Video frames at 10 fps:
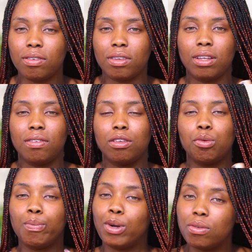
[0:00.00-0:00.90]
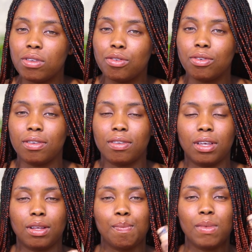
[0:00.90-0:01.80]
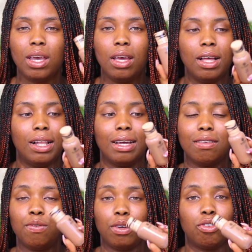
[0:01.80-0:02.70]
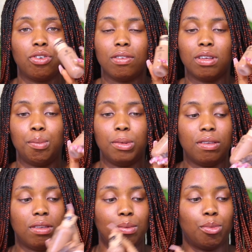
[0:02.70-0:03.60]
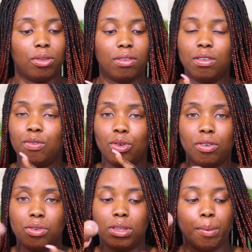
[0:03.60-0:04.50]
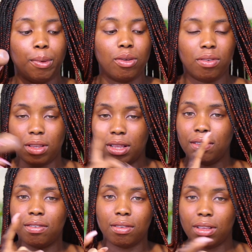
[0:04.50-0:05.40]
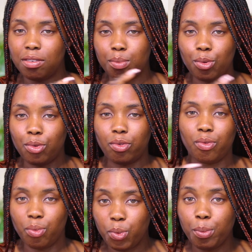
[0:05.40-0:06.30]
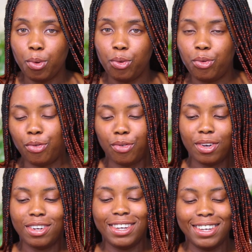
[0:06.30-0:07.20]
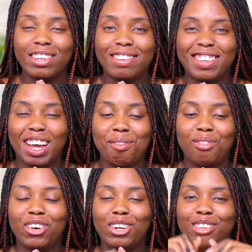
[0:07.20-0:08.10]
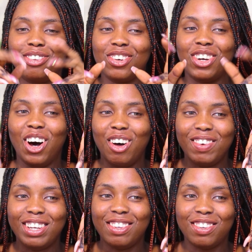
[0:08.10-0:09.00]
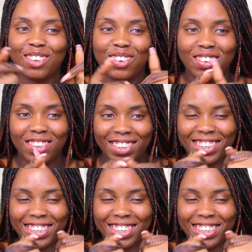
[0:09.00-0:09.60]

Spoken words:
on the skin. It still melts into the skin. Like, this foundation is amazing, but this video is not about it. Let's move. We move. So it's time for you to comment. So